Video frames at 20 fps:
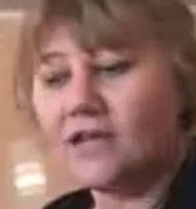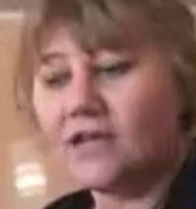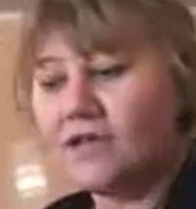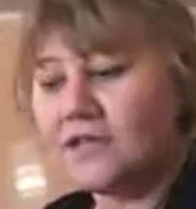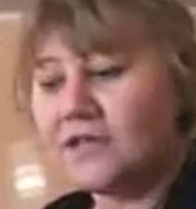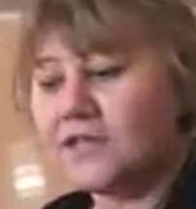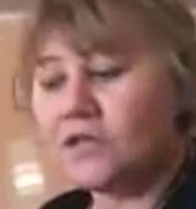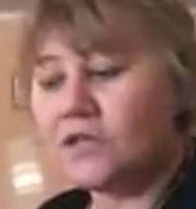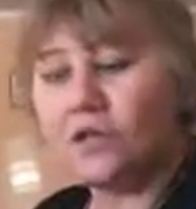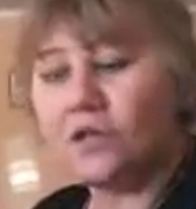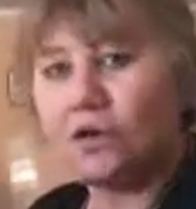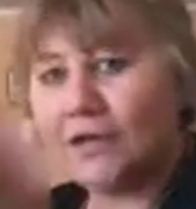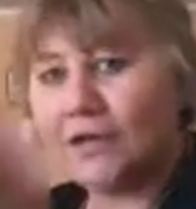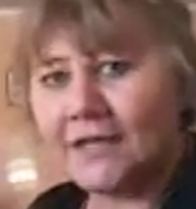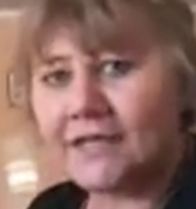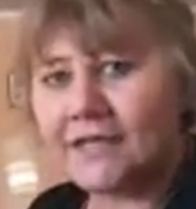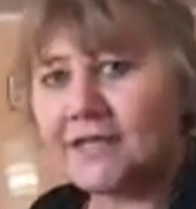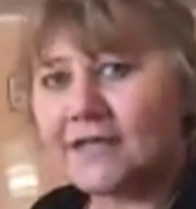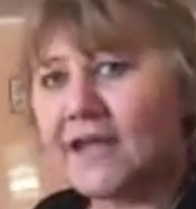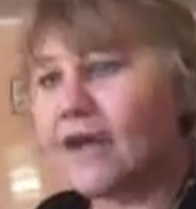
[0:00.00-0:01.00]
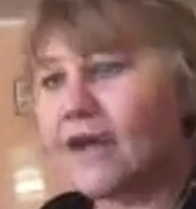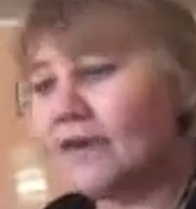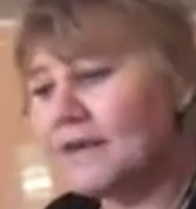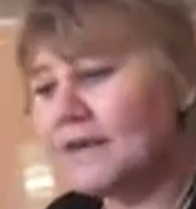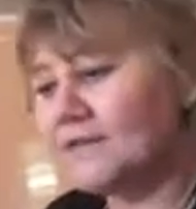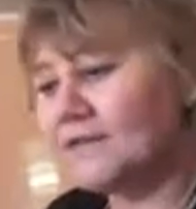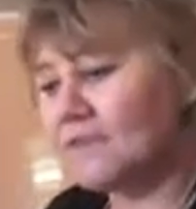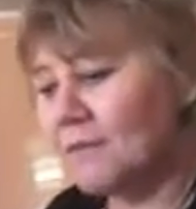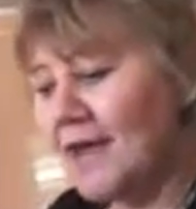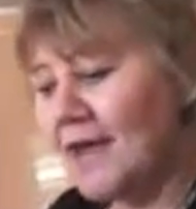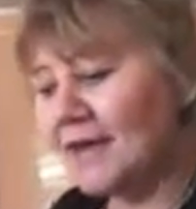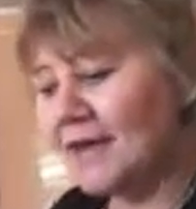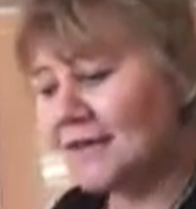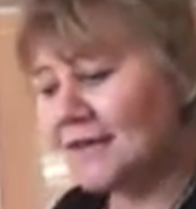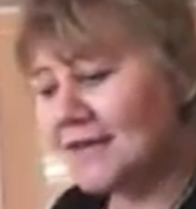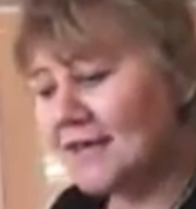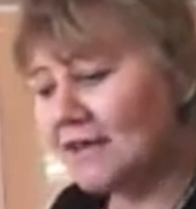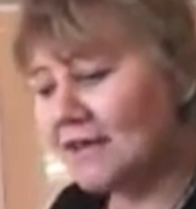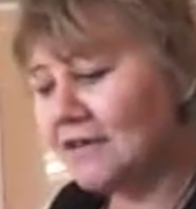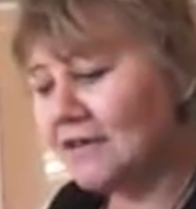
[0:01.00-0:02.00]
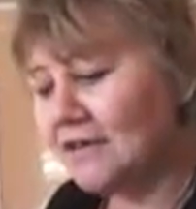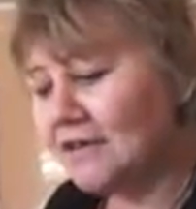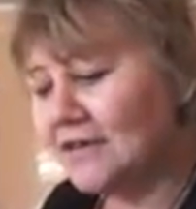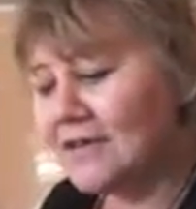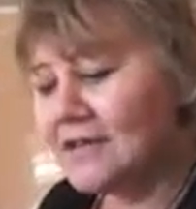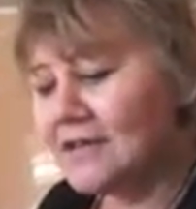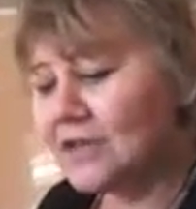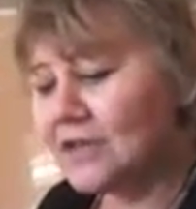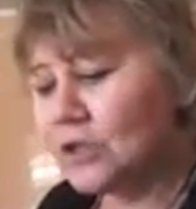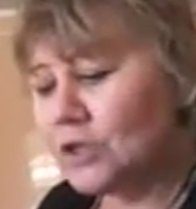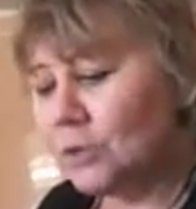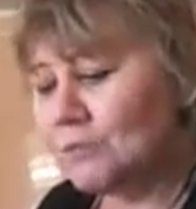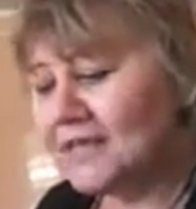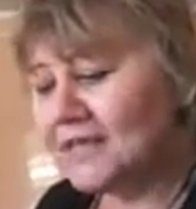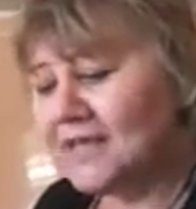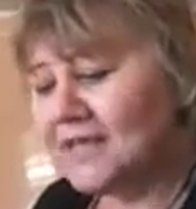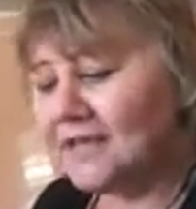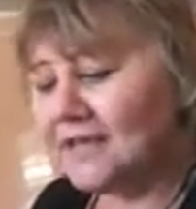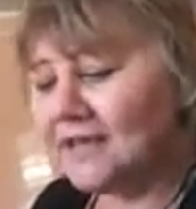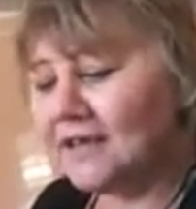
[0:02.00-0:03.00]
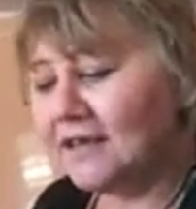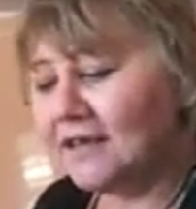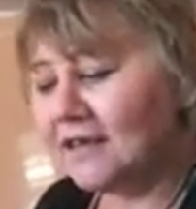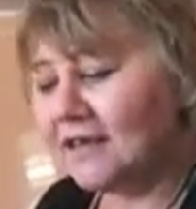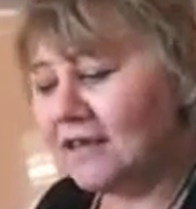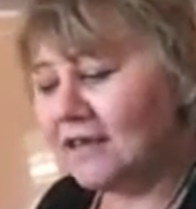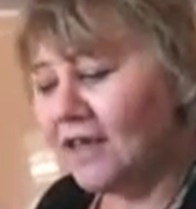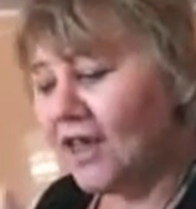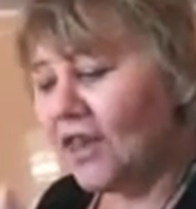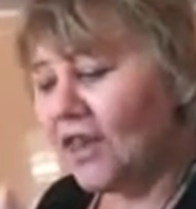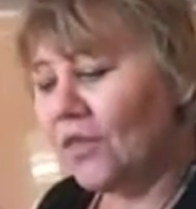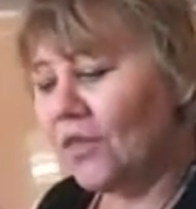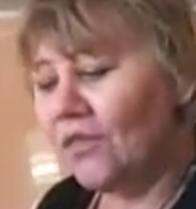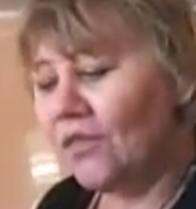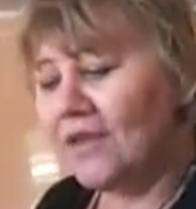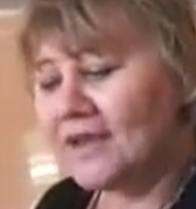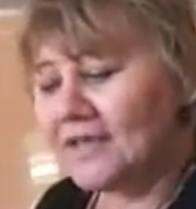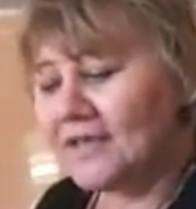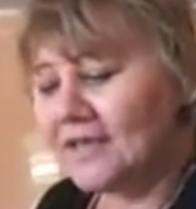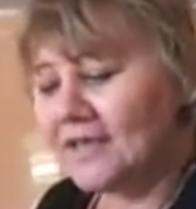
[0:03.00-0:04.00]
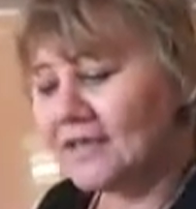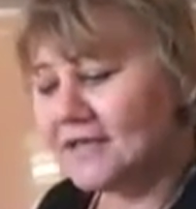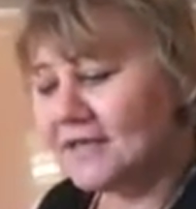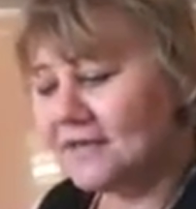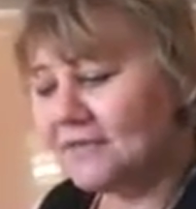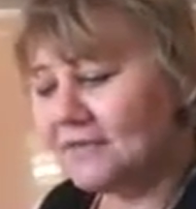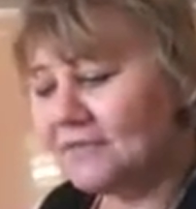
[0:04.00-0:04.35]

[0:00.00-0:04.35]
because he's not in town, he's from out of town. So I'm sending this